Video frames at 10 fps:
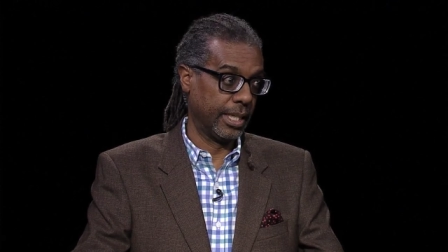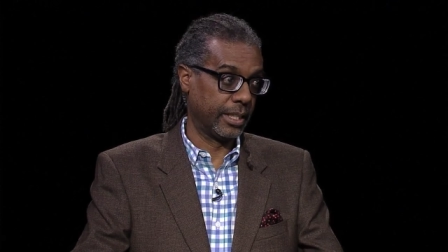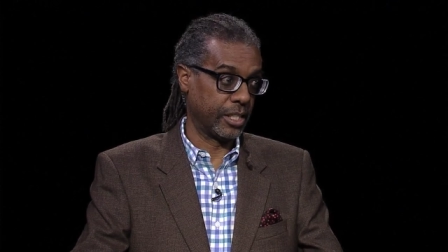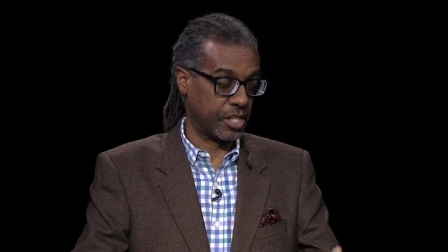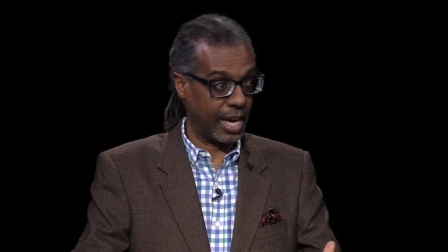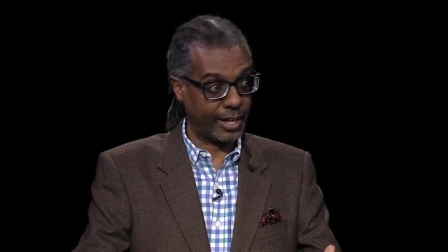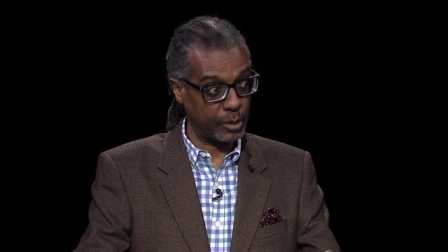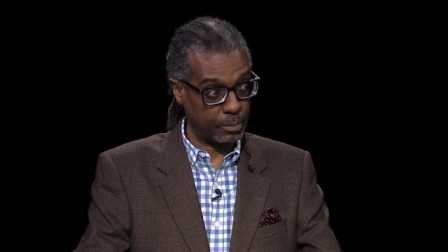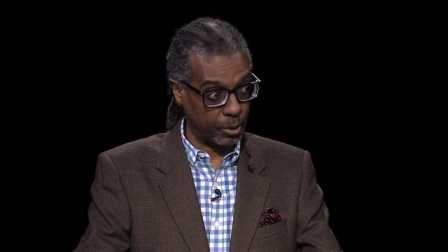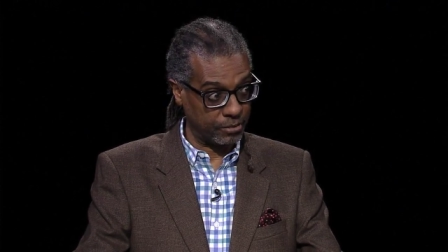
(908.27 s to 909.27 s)
It's not gonna
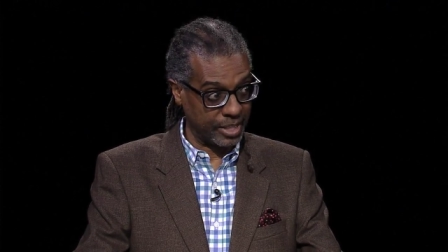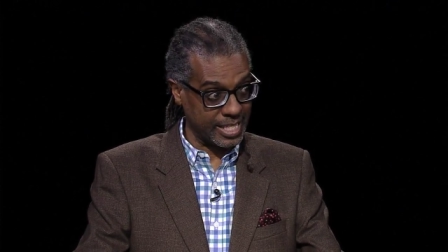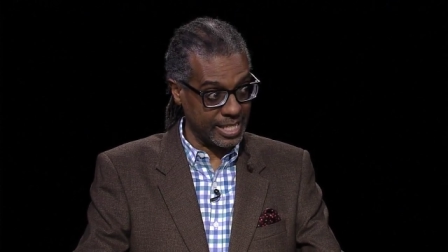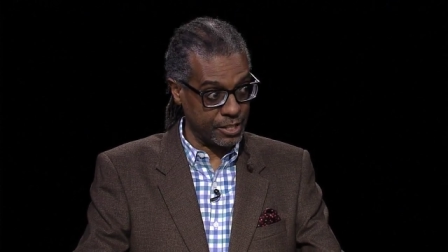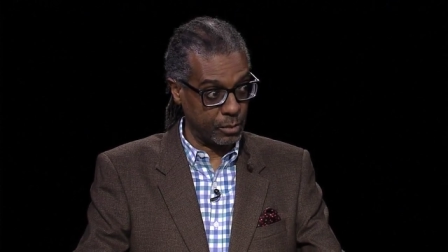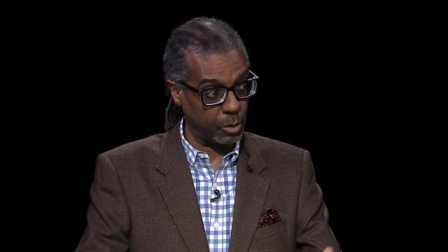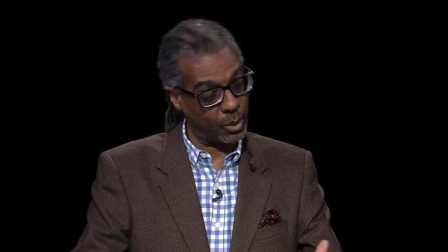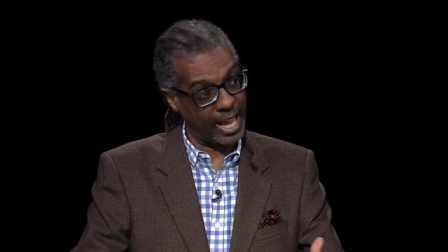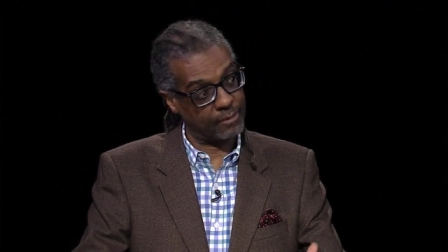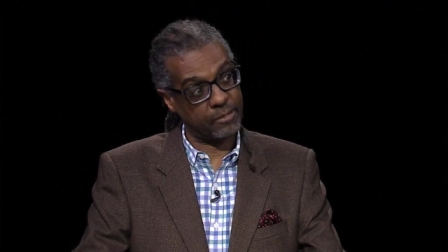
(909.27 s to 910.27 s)
be a perfect system, but
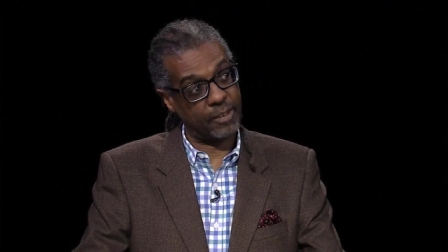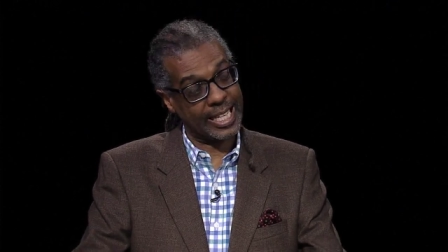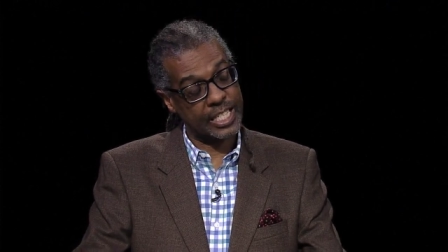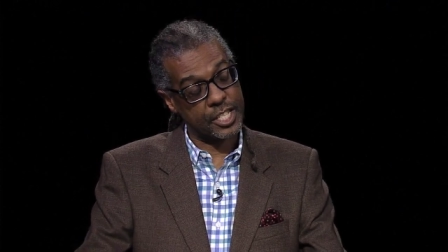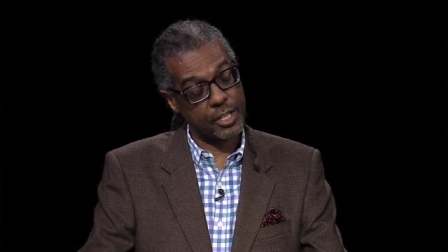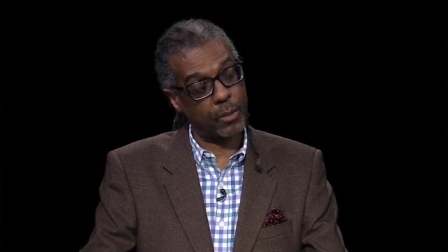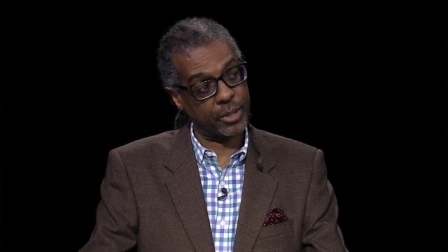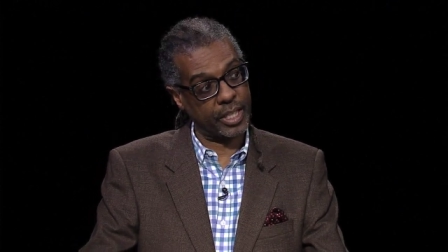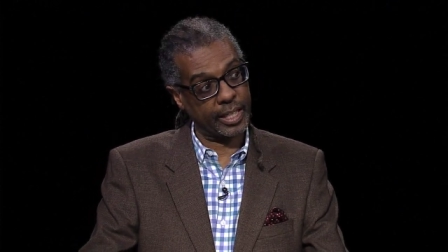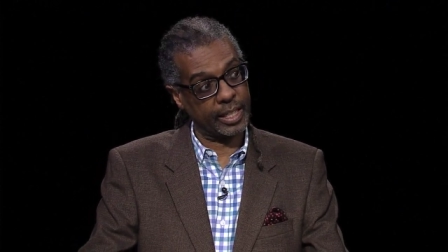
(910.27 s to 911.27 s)
we have to find
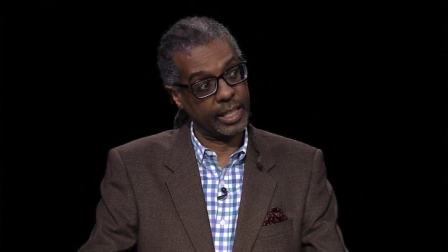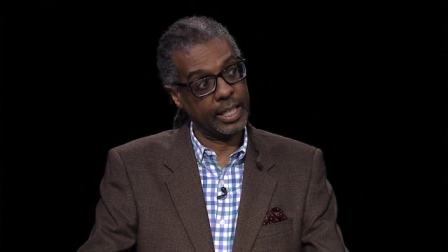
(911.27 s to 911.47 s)
something